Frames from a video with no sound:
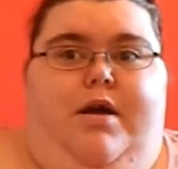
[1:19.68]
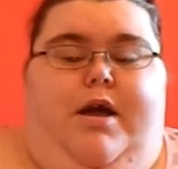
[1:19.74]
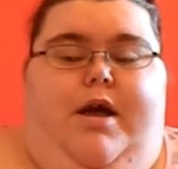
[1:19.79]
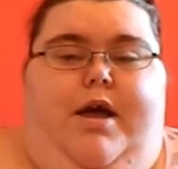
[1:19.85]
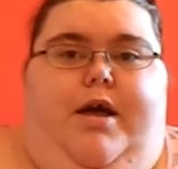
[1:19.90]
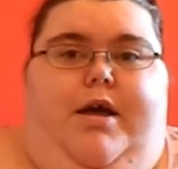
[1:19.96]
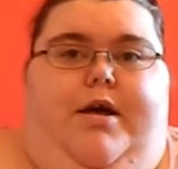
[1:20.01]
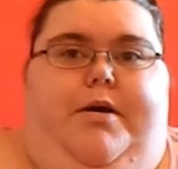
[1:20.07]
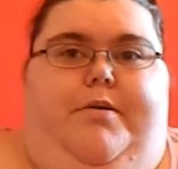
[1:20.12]

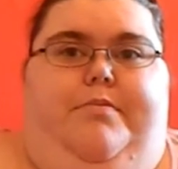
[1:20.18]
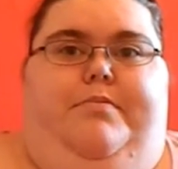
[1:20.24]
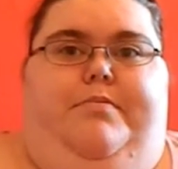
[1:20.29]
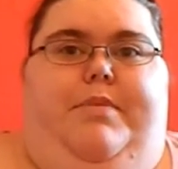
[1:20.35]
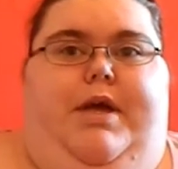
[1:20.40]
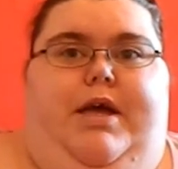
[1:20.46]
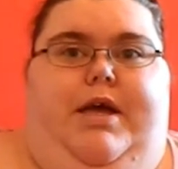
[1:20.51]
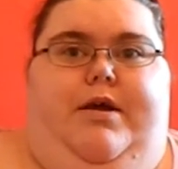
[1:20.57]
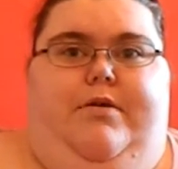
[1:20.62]

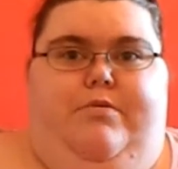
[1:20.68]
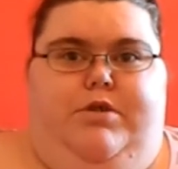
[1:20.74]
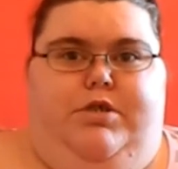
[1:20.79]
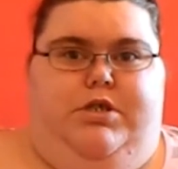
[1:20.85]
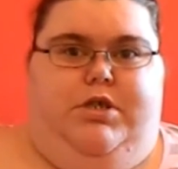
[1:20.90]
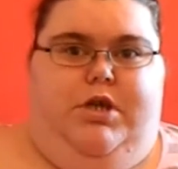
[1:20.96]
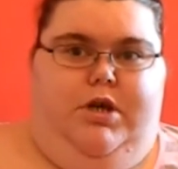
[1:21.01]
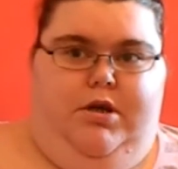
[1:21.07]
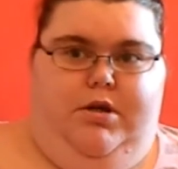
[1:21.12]
He'd
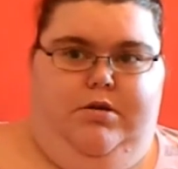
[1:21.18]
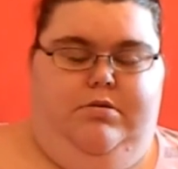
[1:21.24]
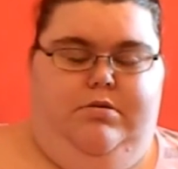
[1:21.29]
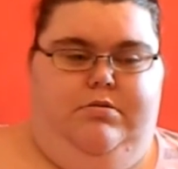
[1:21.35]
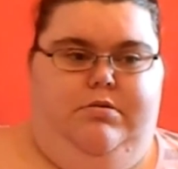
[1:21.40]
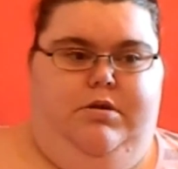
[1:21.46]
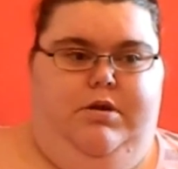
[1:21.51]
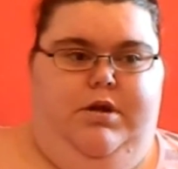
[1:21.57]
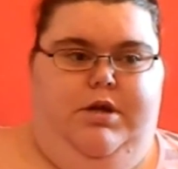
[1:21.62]

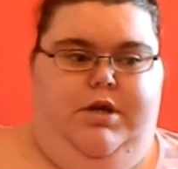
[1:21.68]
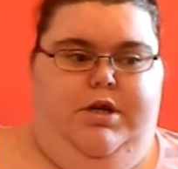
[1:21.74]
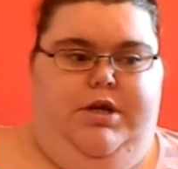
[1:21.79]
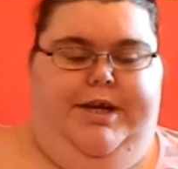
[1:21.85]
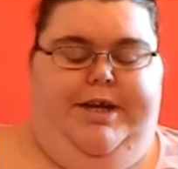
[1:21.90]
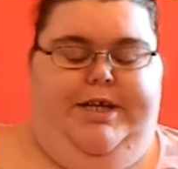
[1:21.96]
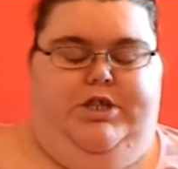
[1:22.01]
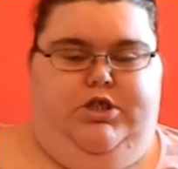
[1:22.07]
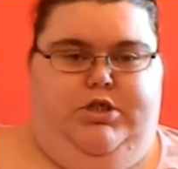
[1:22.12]

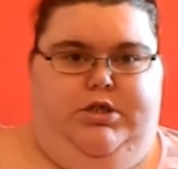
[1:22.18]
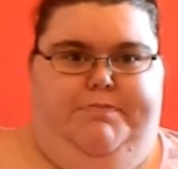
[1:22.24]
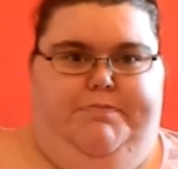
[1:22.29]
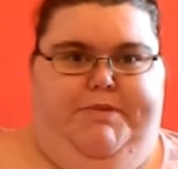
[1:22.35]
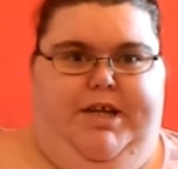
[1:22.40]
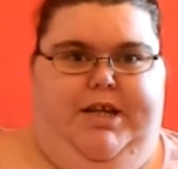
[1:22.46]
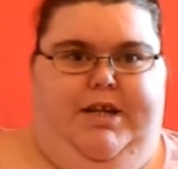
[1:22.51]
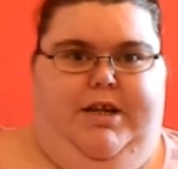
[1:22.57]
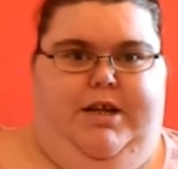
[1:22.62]
just
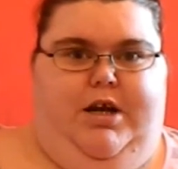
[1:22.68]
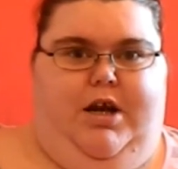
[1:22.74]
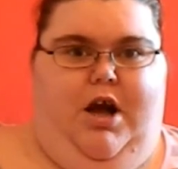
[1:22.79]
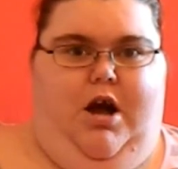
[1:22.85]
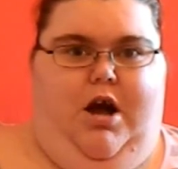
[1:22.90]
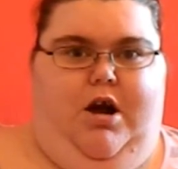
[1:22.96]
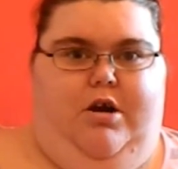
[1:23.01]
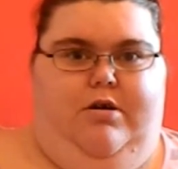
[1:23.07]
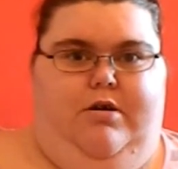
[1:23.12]
been in a
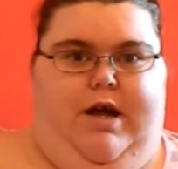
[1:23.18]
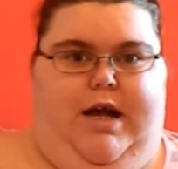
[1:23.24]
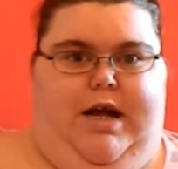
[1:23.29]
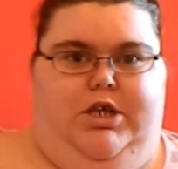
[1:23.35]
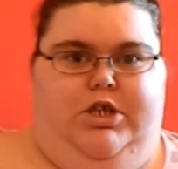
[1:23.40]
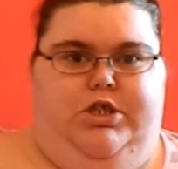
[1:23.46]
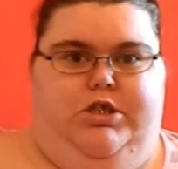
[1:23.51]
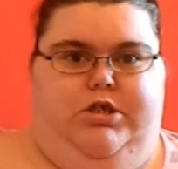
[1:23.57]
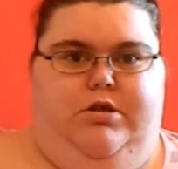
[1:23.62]
car
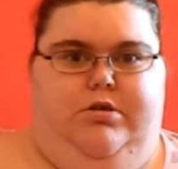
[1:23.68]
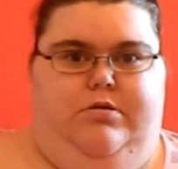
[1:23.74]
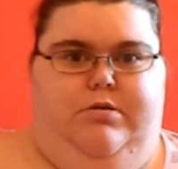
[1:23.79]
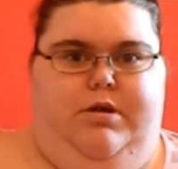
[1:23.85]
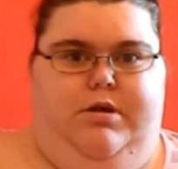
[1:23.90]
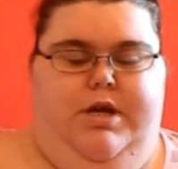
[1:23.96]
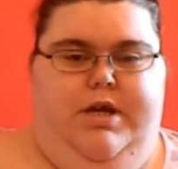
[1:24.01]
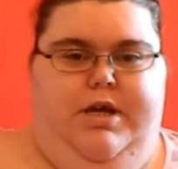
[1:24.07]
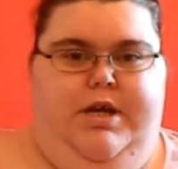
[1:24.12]
crash,
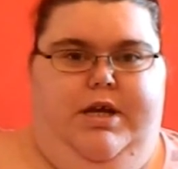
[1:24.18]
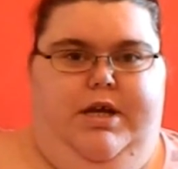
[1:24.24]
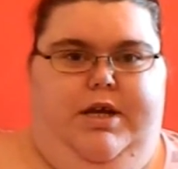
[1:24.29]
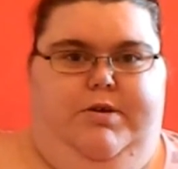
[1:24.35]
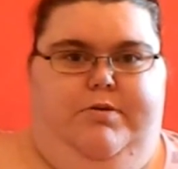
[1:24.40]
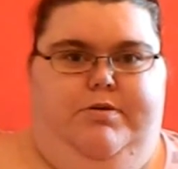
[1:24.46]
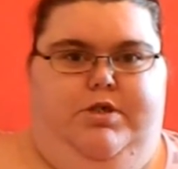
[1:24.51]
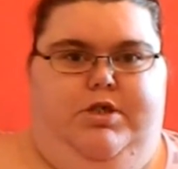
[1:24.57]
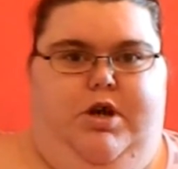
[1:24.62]
so
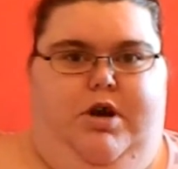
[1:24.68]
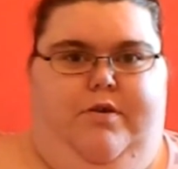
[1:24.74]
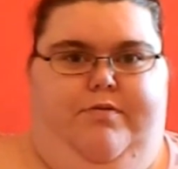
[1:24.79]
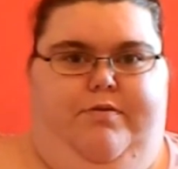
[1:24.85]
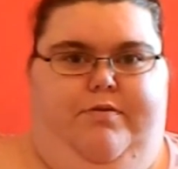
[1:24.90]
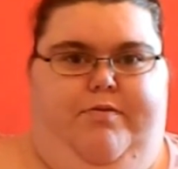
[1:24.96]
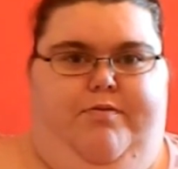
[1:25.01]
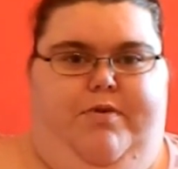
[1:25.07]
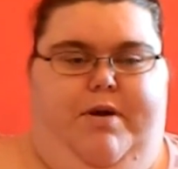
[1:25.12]
he was
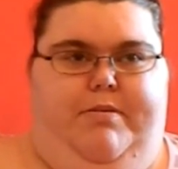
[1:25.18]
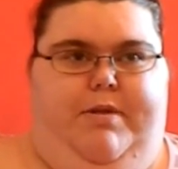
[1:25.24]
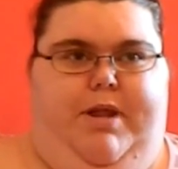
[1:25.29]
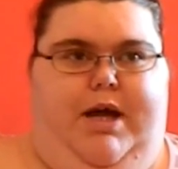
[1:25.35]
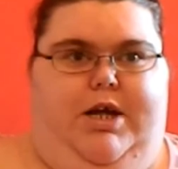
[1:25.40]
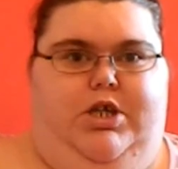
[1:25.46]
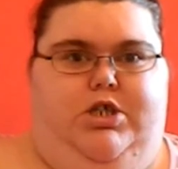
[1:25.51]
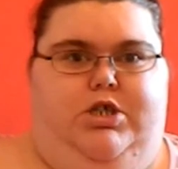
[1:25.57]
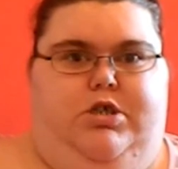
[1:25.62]
off with
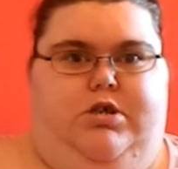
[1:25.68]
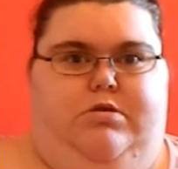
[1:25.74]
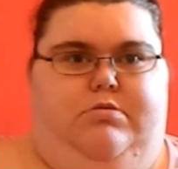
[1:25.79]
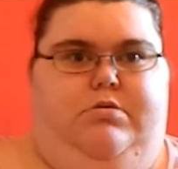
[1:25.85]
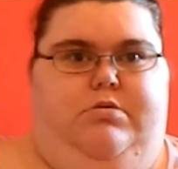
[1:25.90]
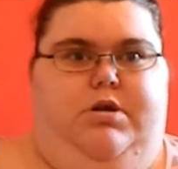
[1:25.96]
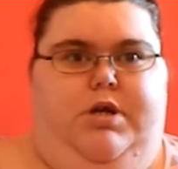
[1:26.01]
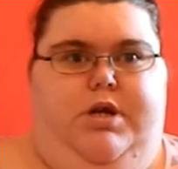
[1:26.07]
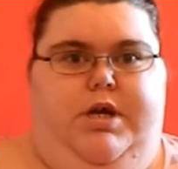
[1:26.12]
whiplash,
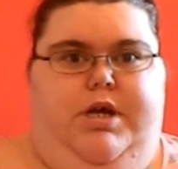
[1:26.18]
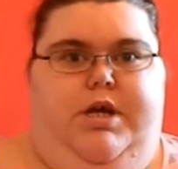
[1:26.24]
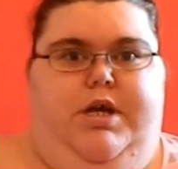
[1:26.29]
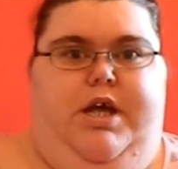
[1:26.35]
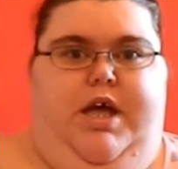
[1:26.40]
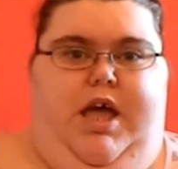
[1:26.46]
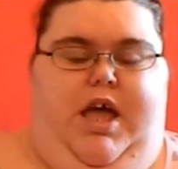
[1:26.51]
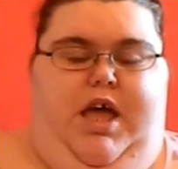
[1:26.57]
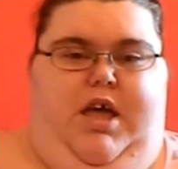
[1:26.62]
so
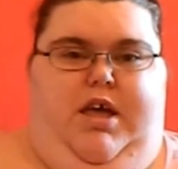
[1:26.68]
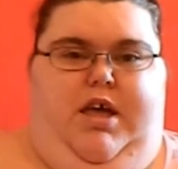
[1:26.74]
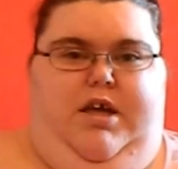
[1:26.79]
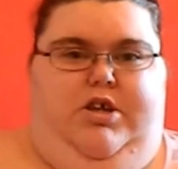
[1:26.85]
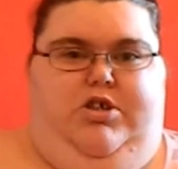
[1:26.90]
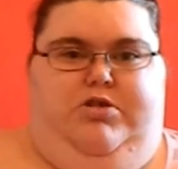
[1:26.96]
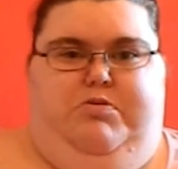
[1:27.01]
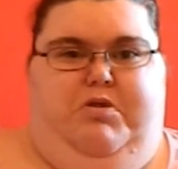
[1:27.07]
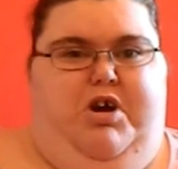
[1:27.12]

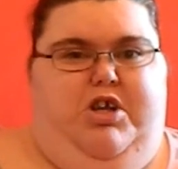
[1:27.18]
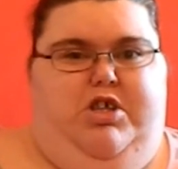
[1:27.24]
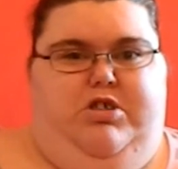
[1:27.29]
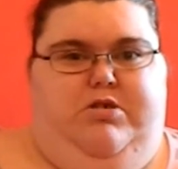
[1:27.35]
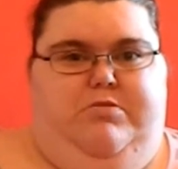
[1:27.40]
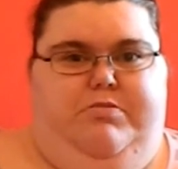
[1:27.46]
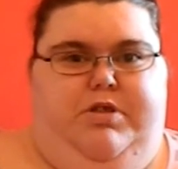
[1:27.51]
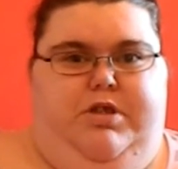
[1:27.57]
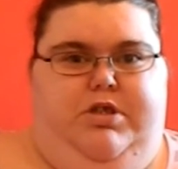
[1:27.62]
he just wanted
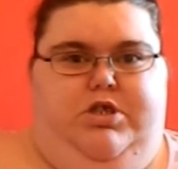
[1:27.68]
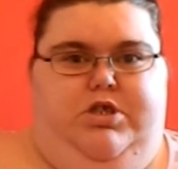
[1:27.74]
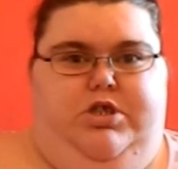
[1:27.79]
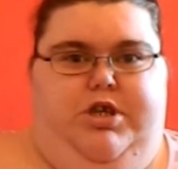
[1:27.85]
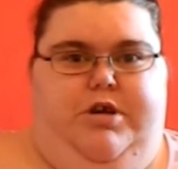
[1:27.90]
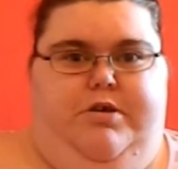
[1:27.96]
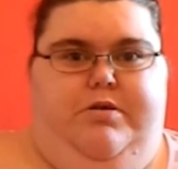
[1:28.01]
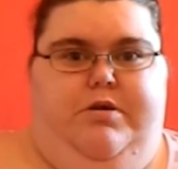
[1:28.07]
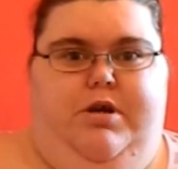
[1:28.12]
something to
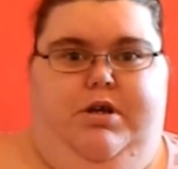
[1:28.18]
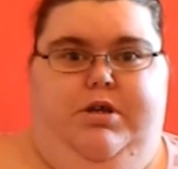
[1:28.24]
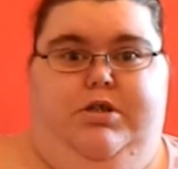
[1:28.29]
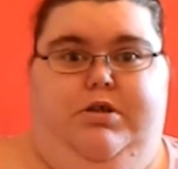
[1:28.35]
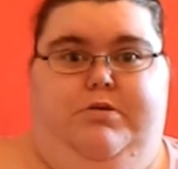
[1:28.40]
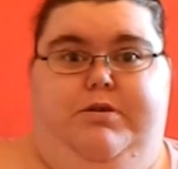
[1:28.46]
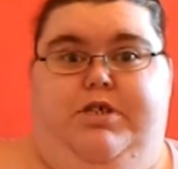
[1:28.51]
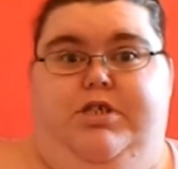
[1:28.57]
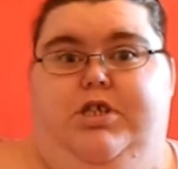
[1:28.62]
do,
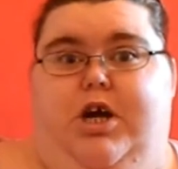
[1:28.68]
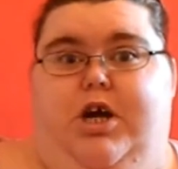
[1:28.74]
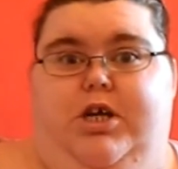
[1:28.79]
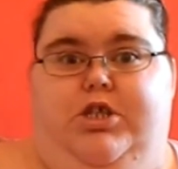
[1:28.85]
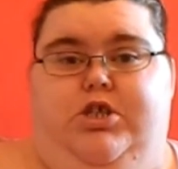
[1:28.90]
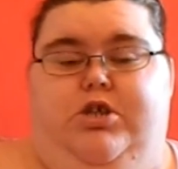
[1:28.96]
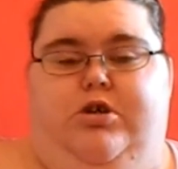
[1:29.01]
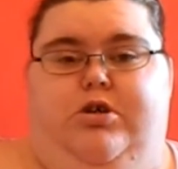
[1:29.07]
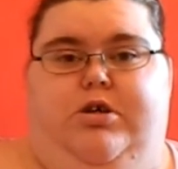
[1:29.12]
so we
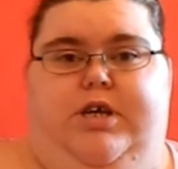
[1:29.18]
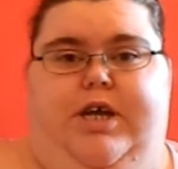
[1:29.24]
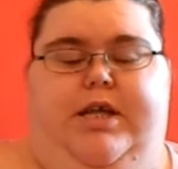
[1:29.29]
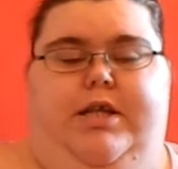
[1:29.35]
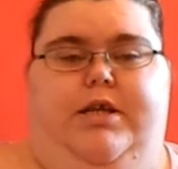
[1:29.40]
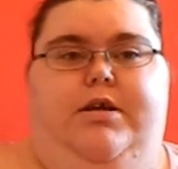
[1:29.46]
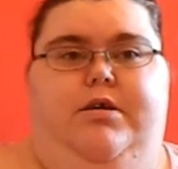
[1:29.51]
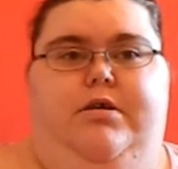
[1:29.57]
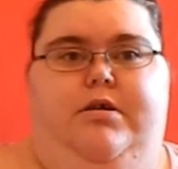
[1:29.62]
started
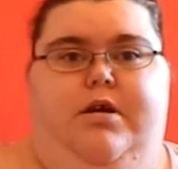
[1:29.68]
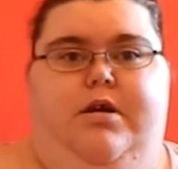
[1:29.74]
talking.